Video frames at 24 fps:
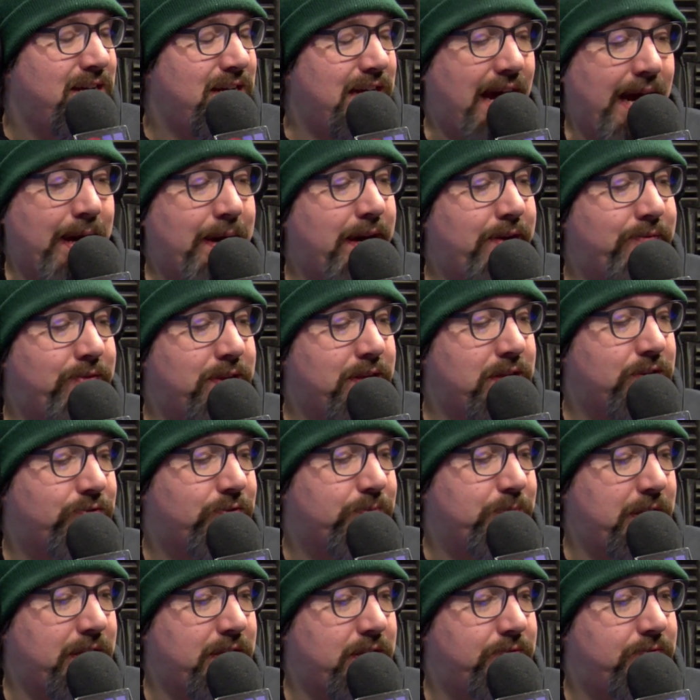Yeah, everything's
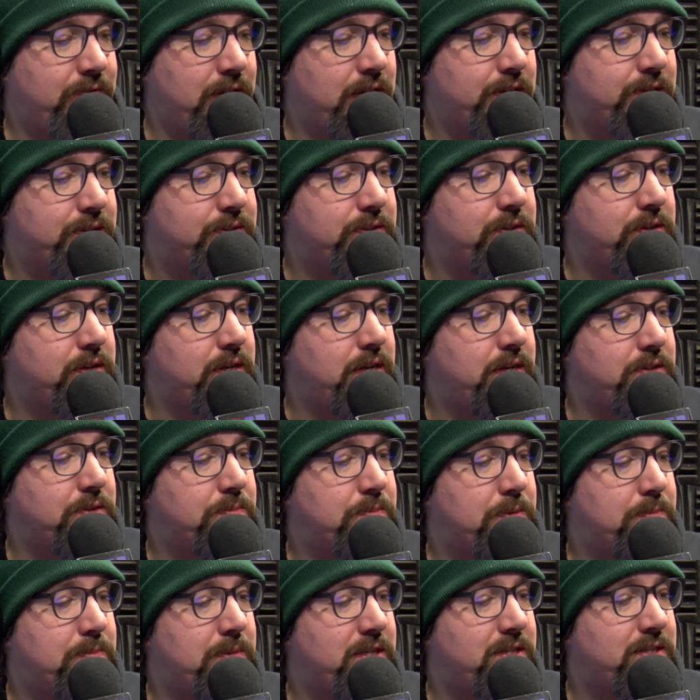from like the 5th, so there hasn't
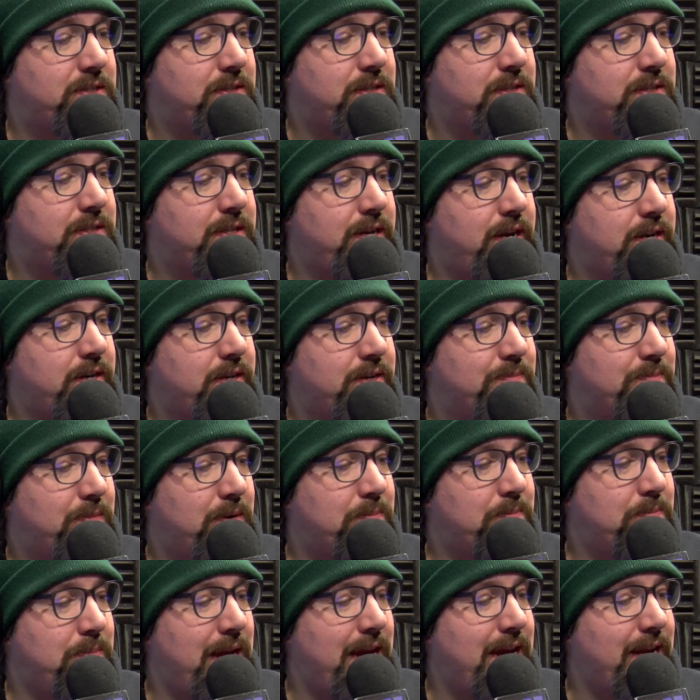been much since then. But
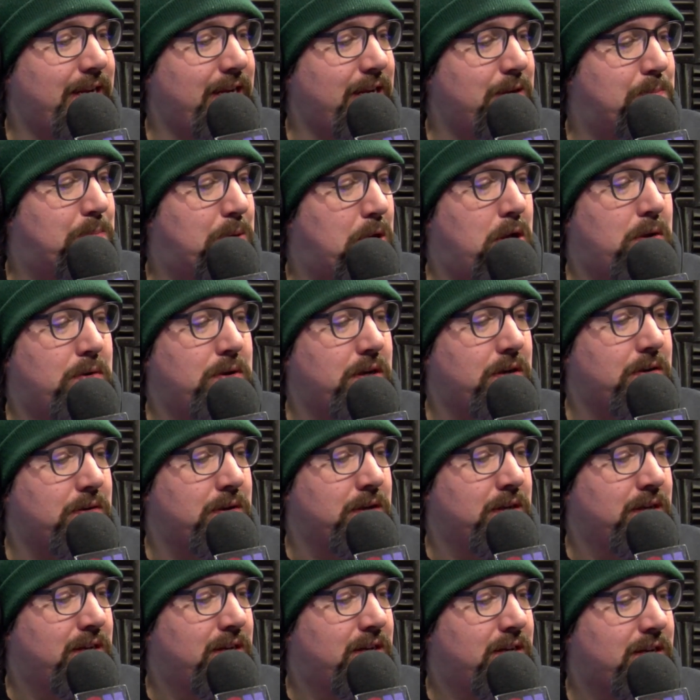man, Garibaldo,
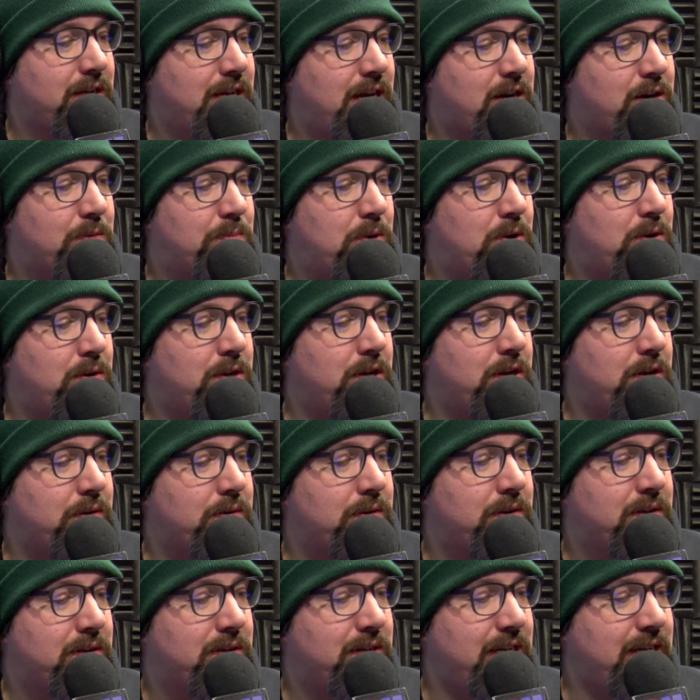Garibaldo
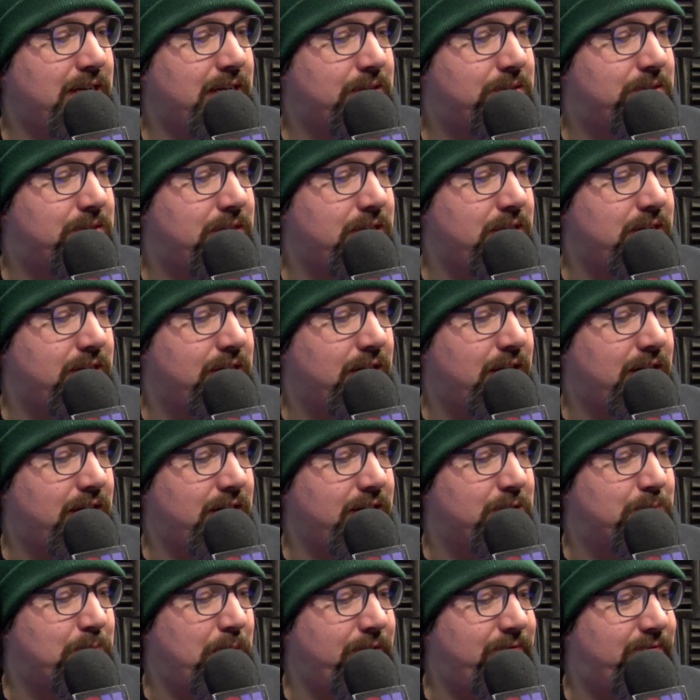is the uh,
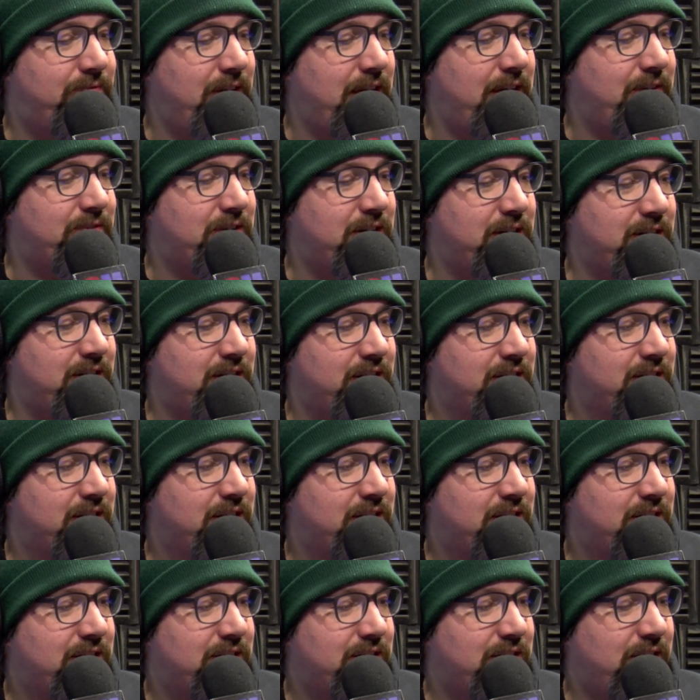is my favorite,
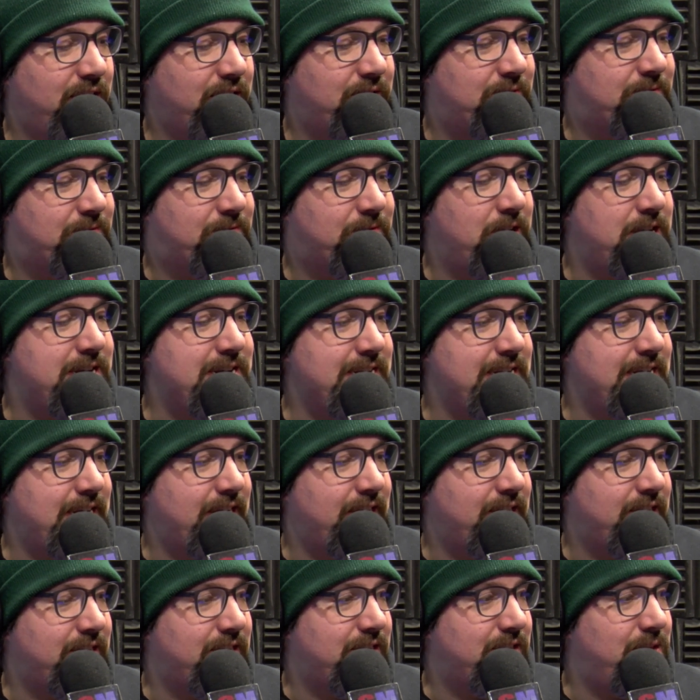like
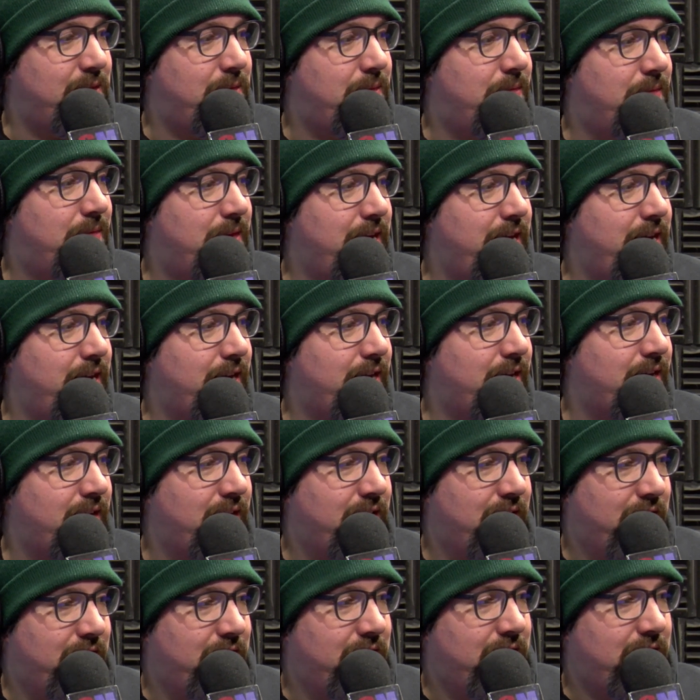frightening thing
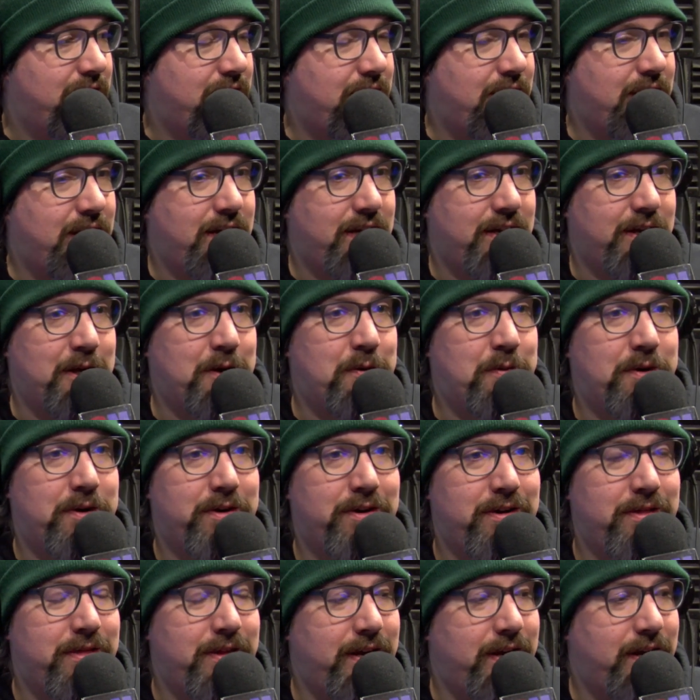uh, going
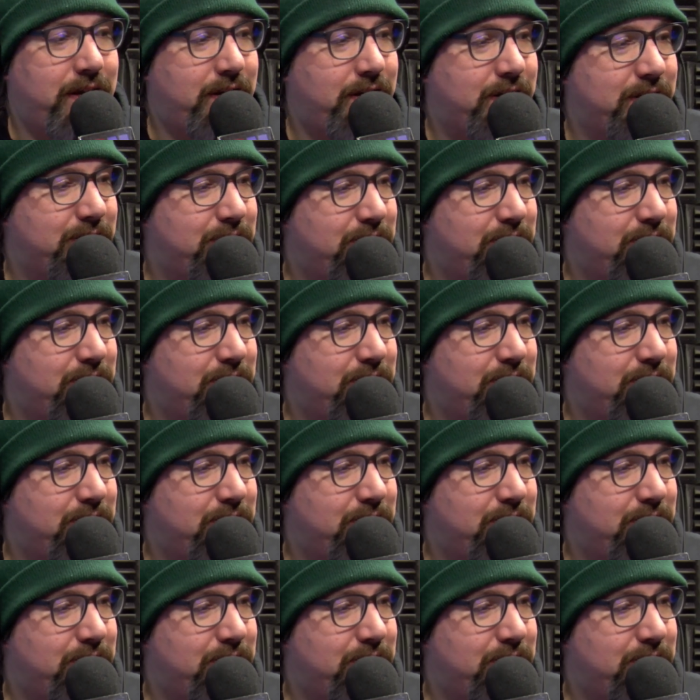on there.